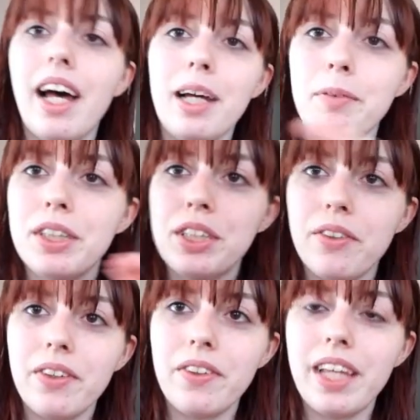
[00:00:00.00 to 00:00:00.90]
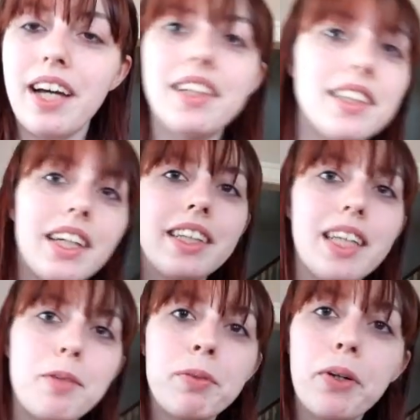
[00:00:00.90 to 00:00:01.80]
I will show you that as
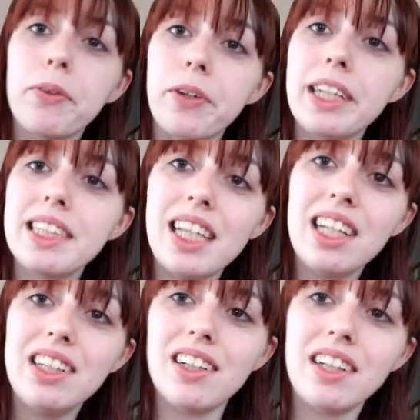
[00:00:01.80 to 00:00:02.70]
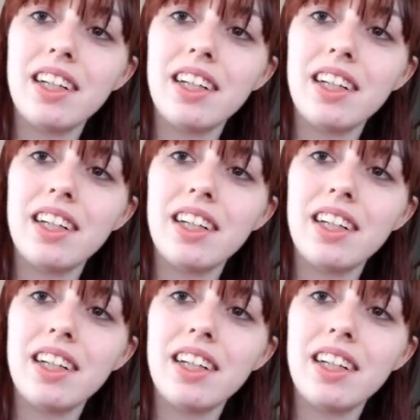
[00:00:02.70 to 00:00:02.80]
I progress along.